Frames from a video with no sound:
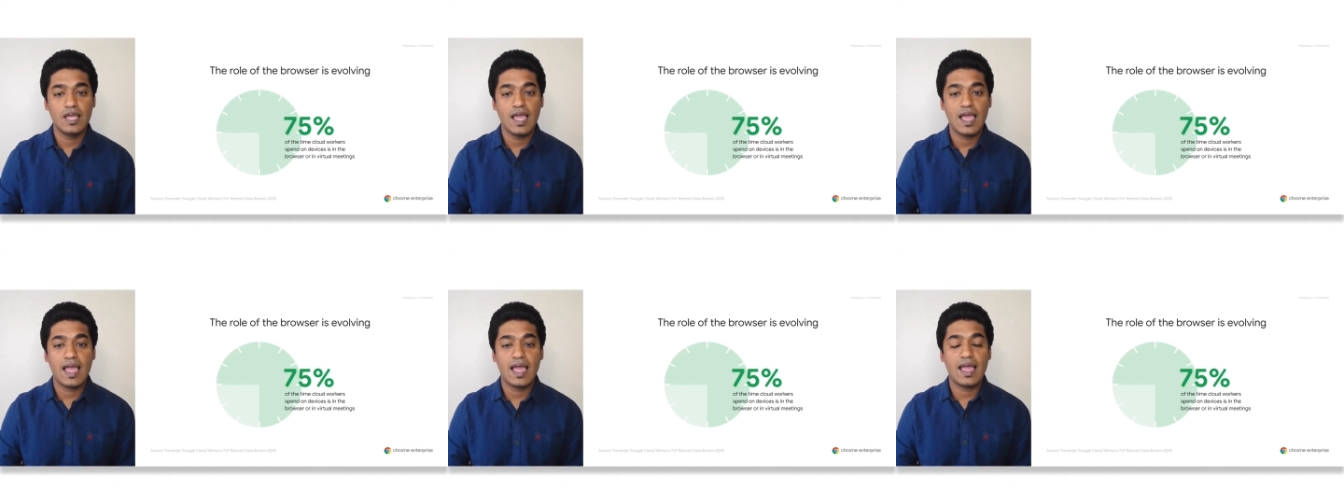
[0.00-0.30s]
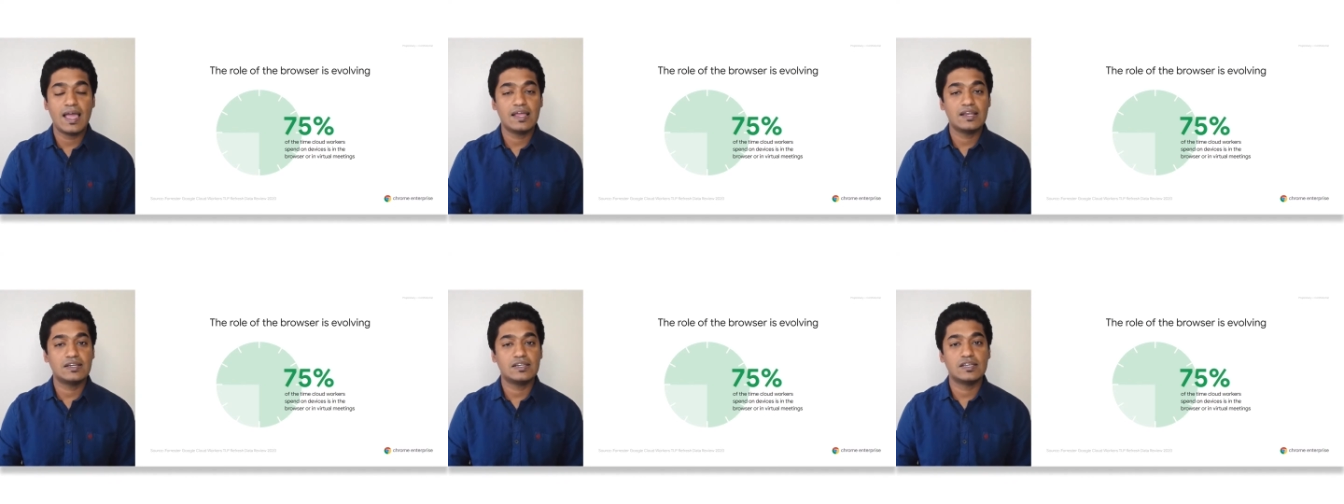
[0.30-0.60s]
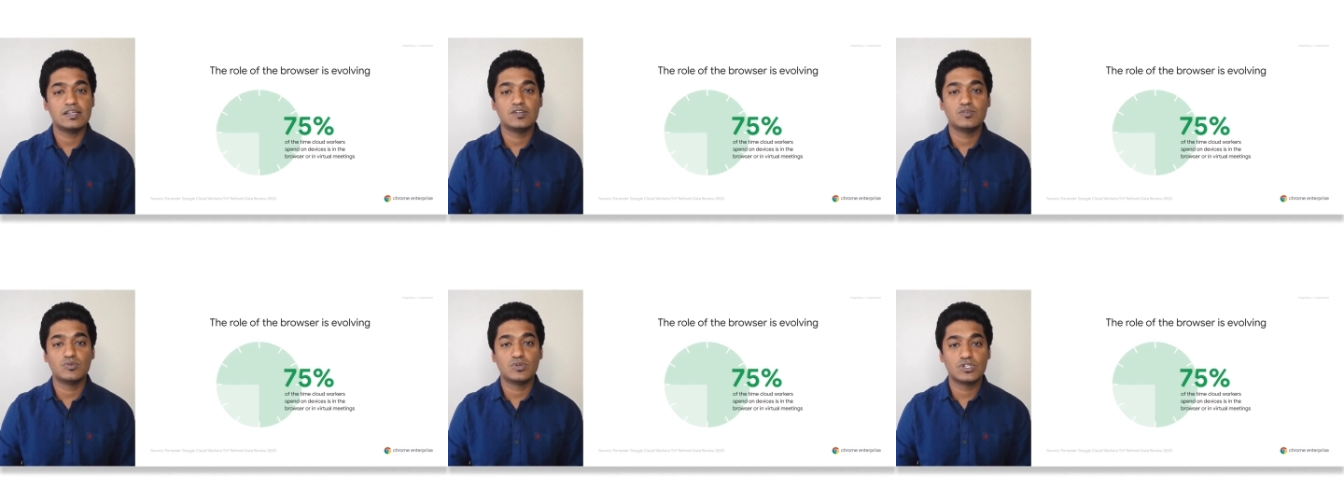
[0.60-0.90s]
and
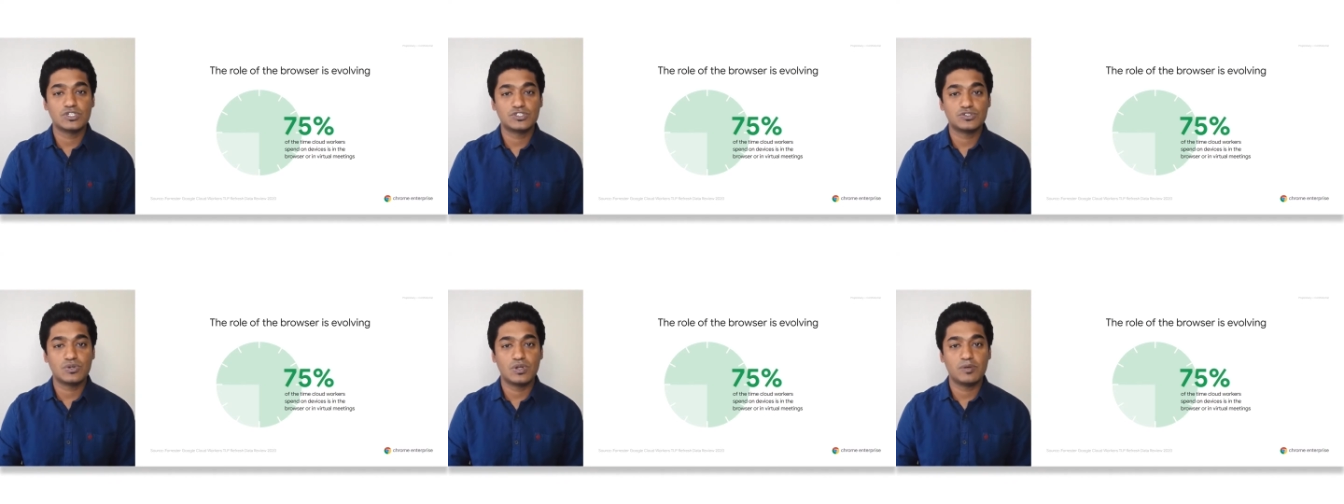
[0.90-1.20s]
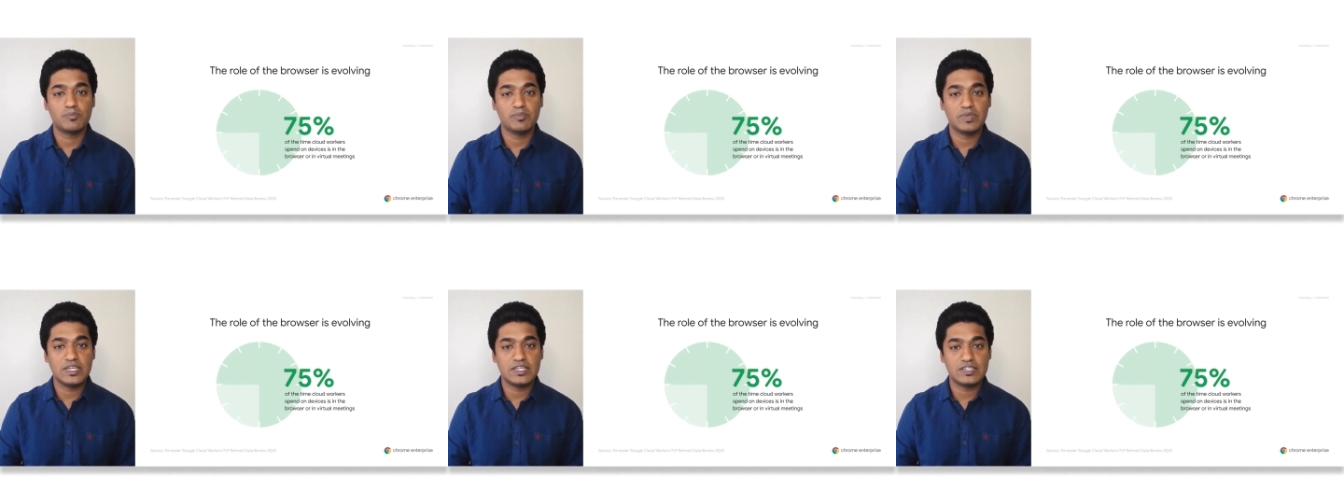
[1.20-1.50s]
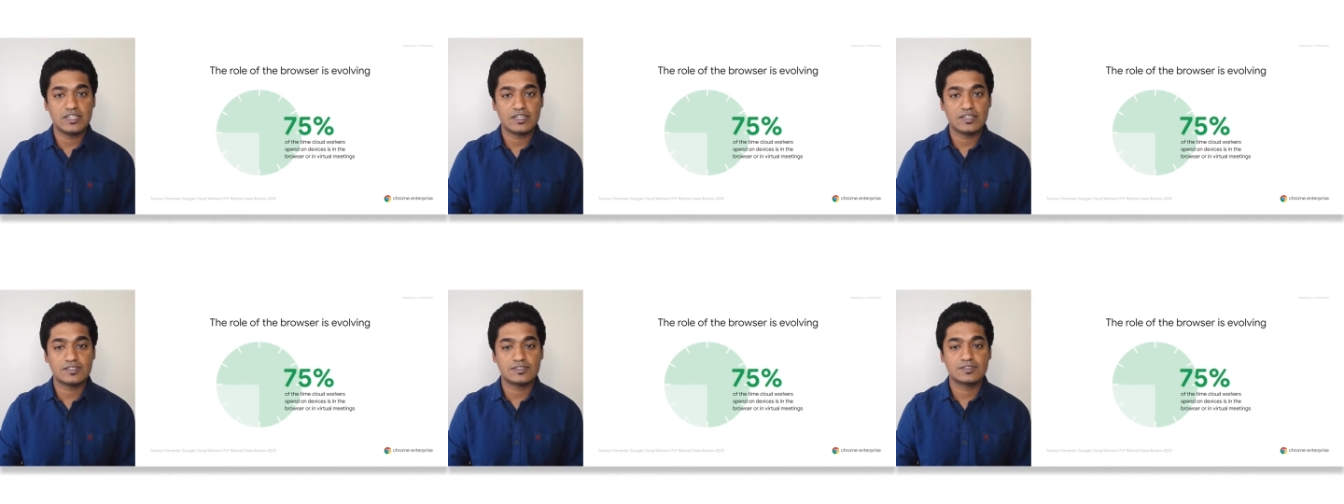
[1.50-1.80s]
in virtual
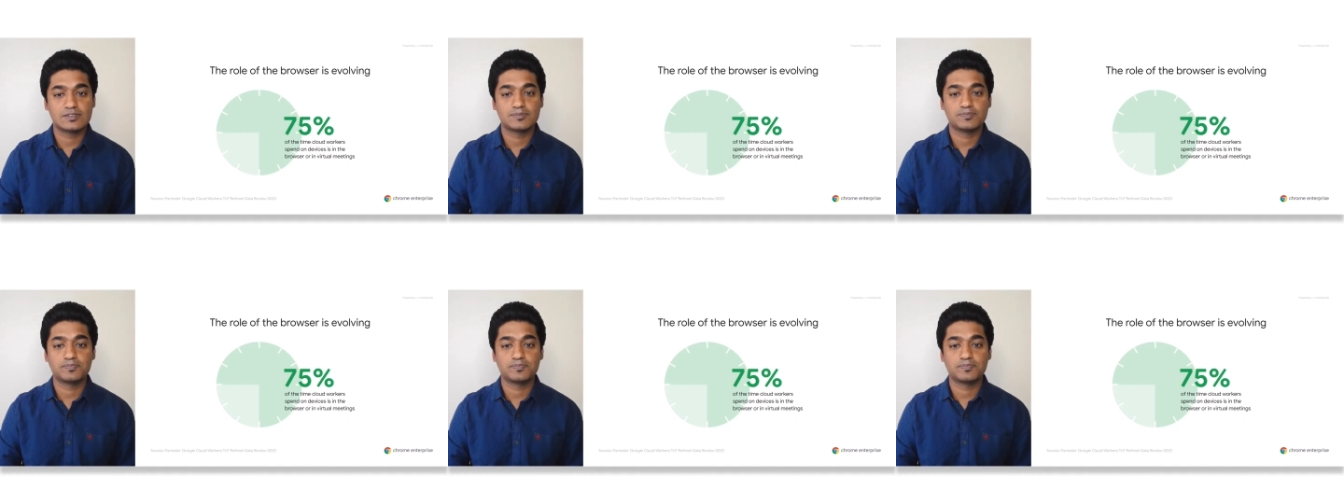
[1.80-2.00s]
meetings